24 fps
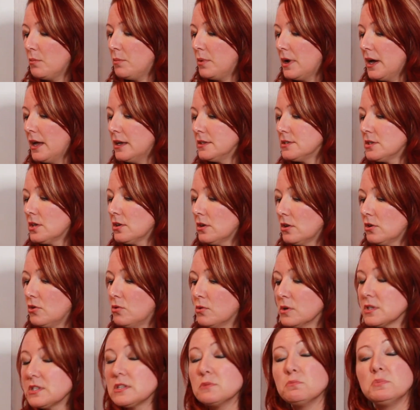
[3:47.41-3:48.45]
But
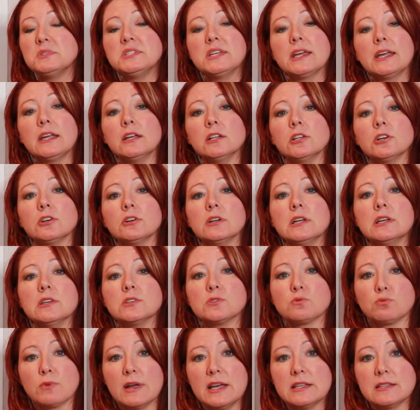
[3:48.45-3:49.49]
quartz in particular
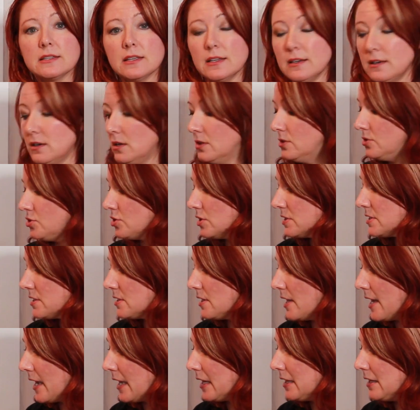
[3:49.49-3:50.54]
is resin,
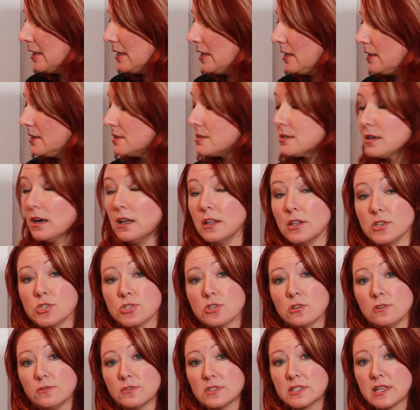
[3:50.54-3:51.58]
just like the solid
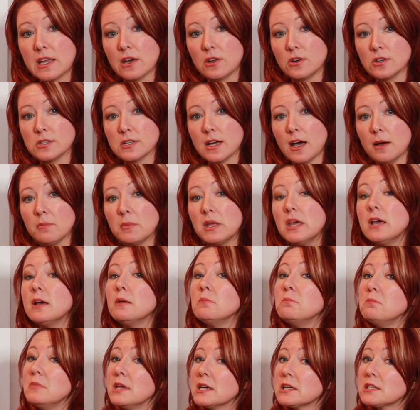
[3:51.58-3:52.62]
surface countertop,
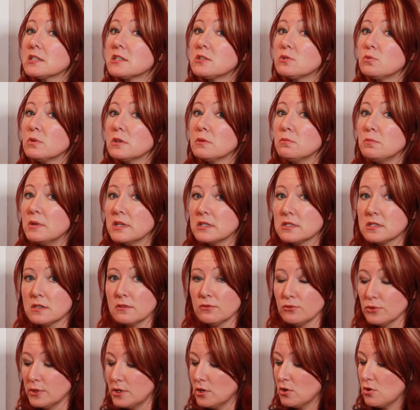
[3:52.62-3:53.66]
mixed with bits
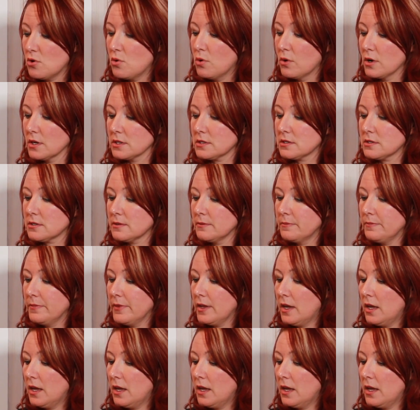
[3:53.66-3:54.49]
of real quartz.